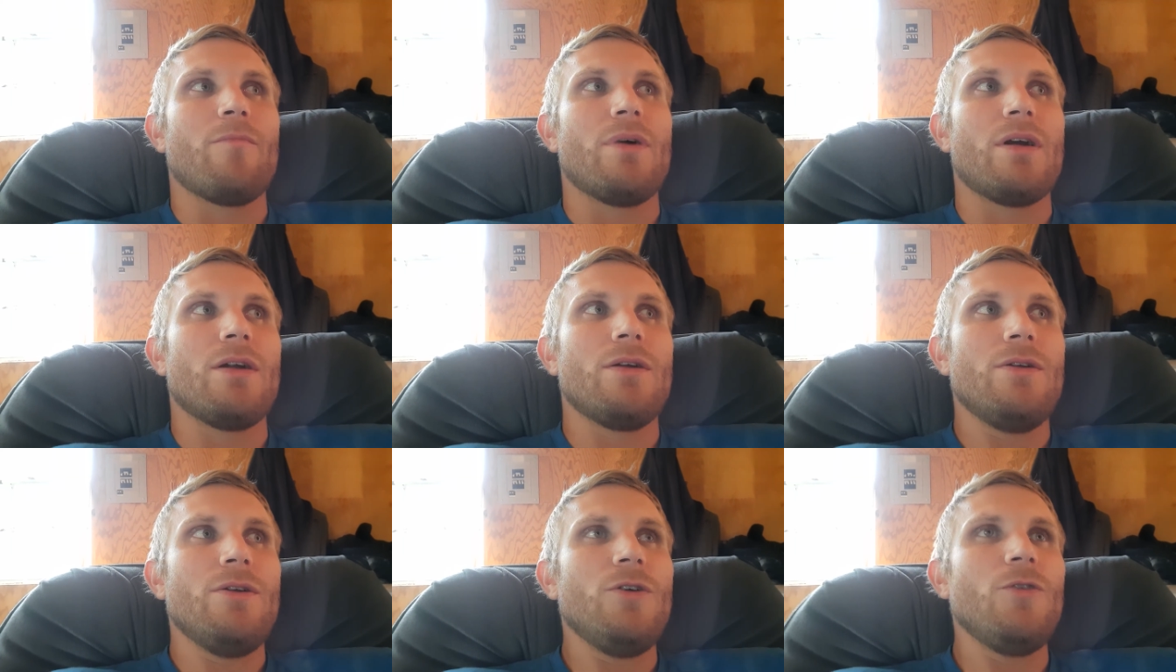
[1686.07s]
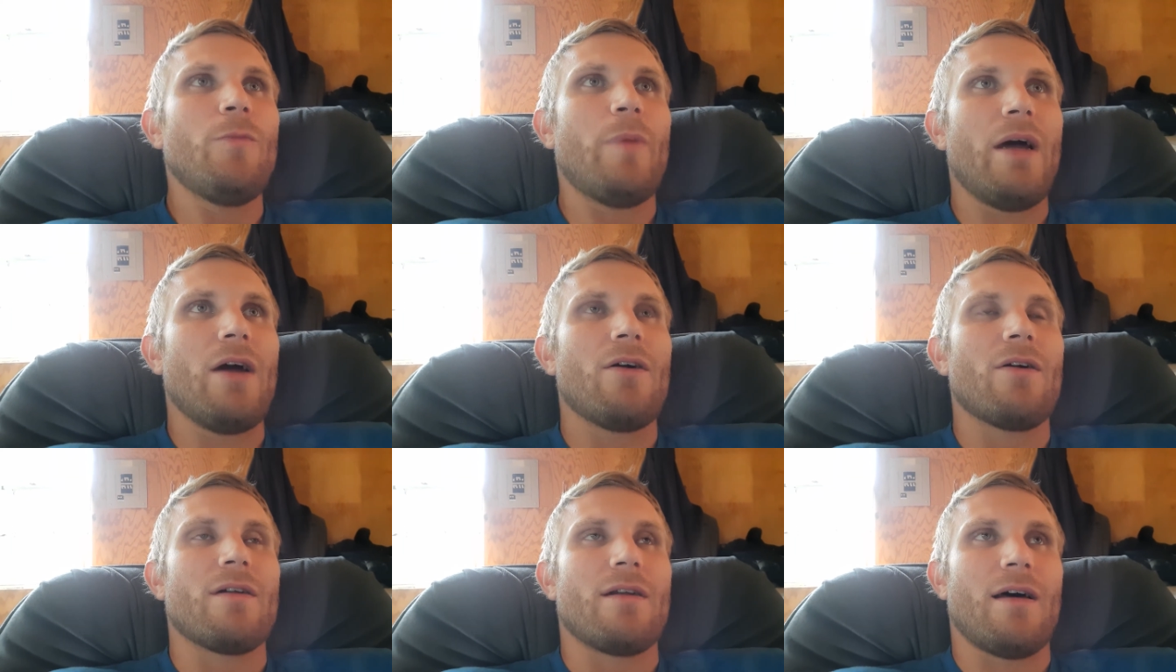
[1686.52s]
but a new
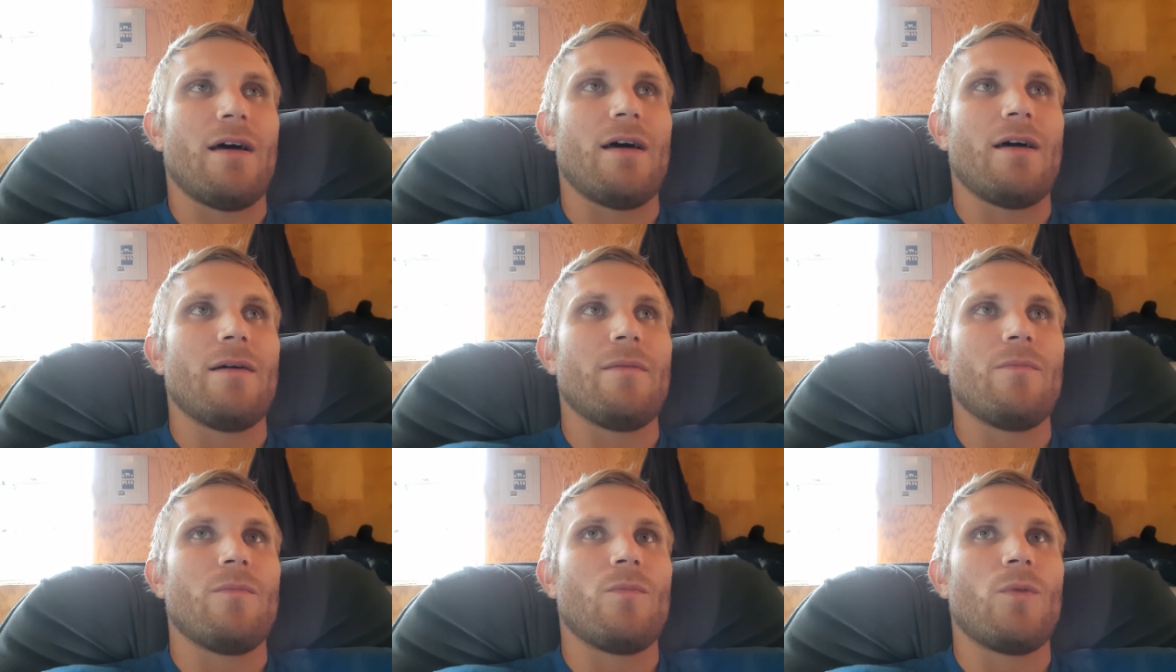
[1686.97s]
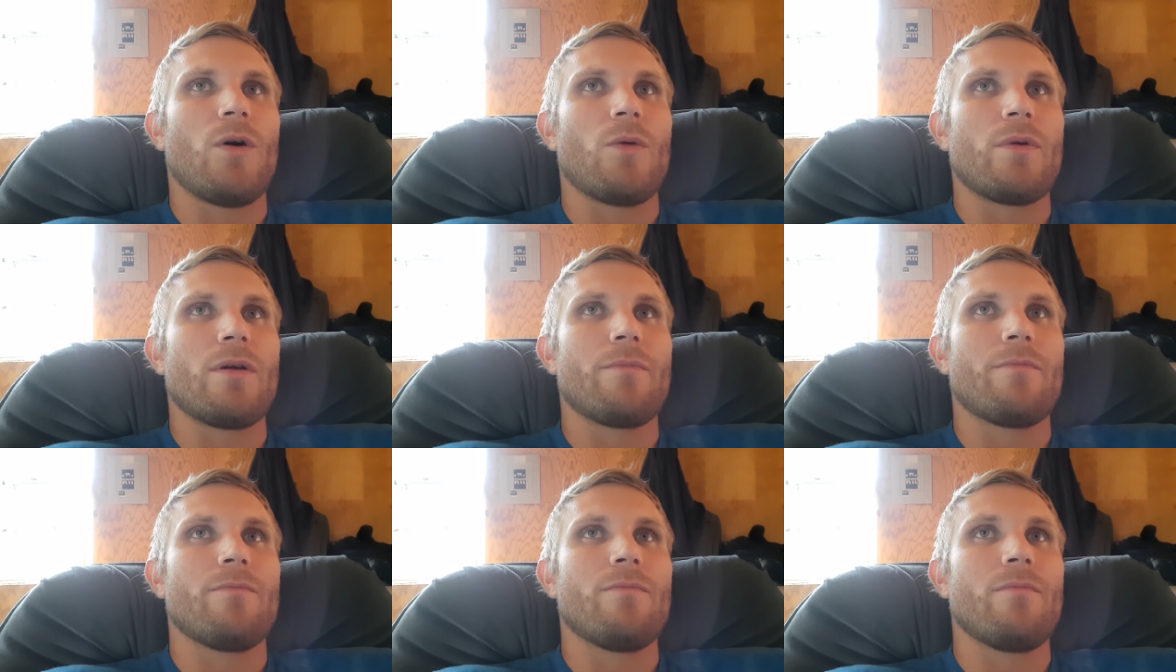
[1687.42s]
paradigm where
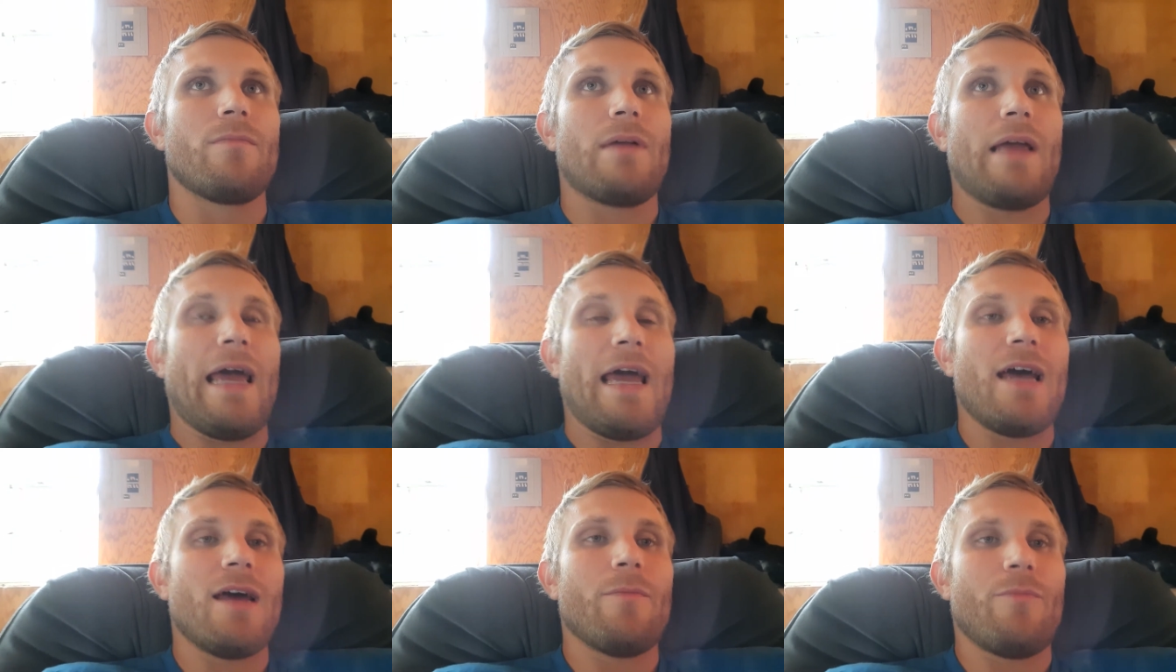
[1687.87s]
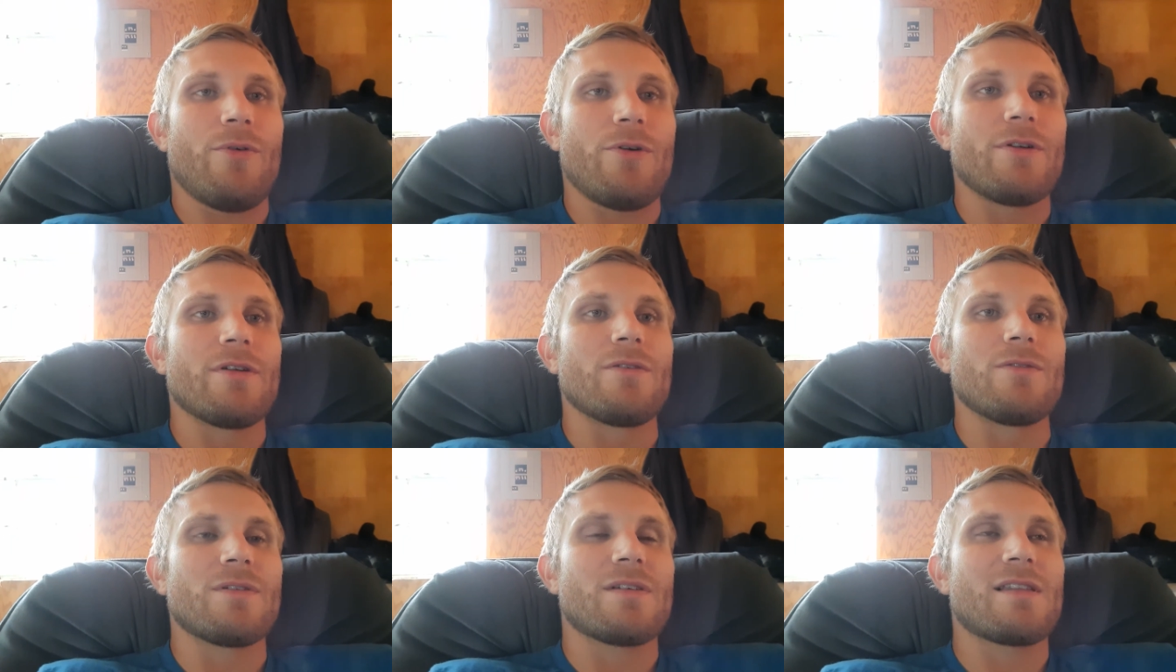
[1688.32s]
we can
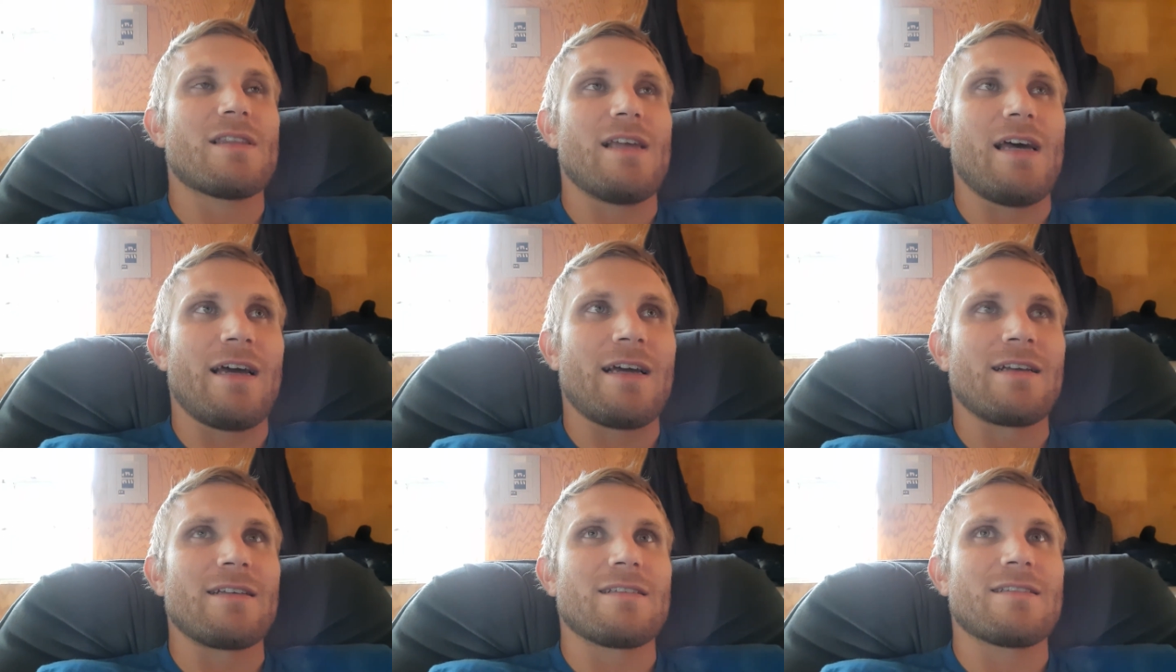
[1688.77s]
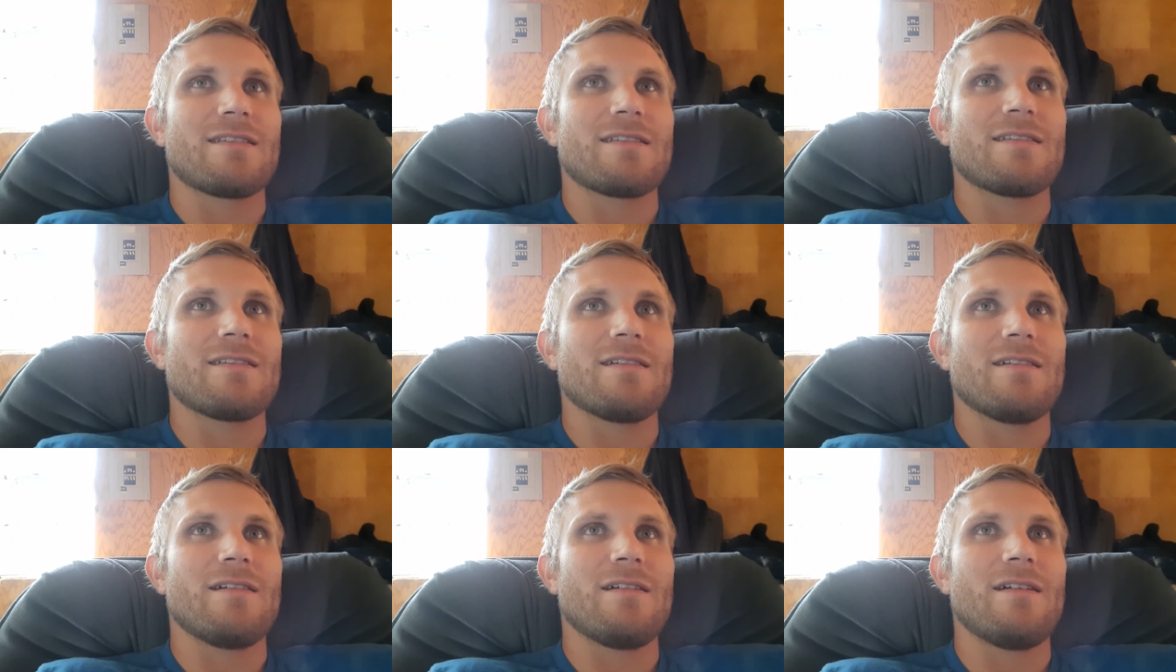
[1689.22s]
produce
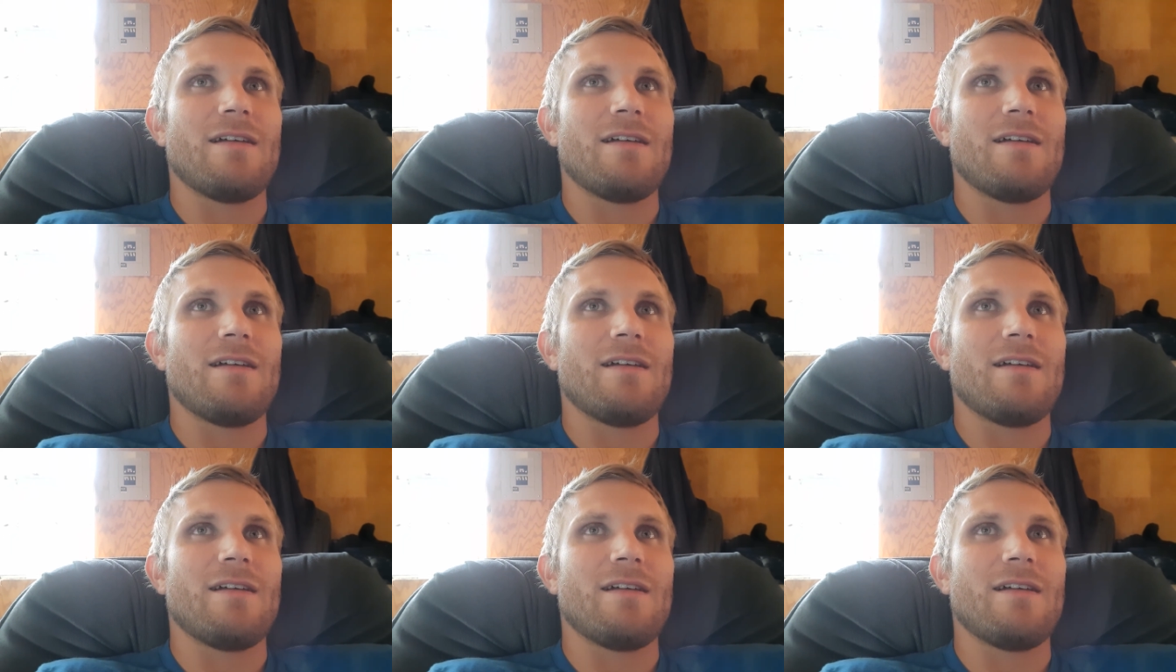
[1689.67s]
things